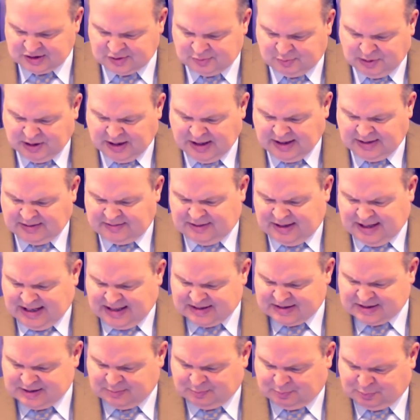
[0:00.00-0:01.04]
blood
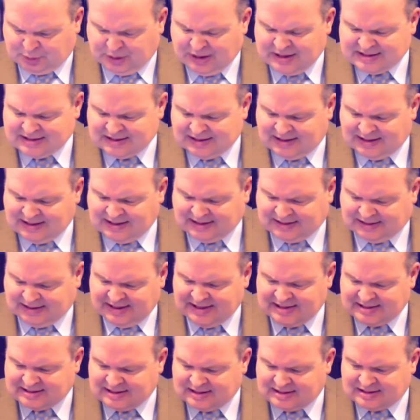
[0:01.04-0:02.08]
as it presently
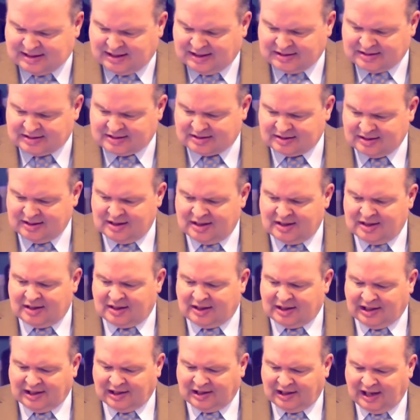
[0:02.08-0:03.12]
cleanses us,
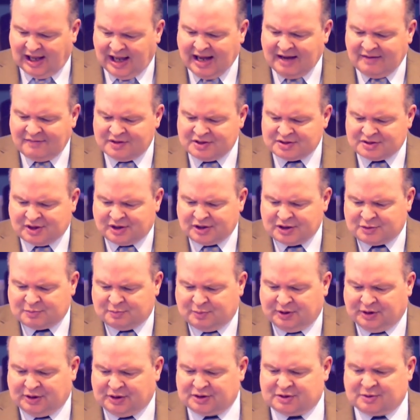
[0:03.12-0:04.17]
enlivens our
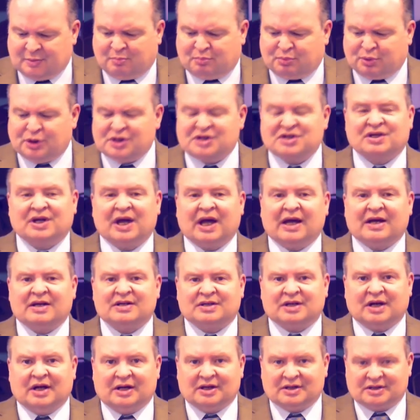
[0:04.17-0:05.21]
spirits, protects
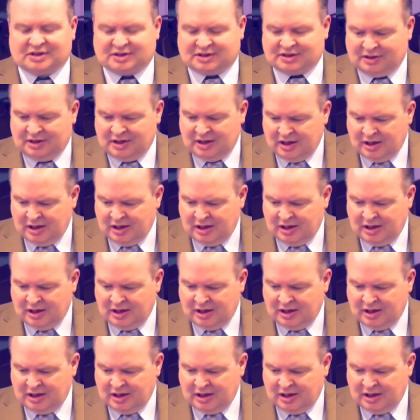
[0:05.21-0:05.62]
us.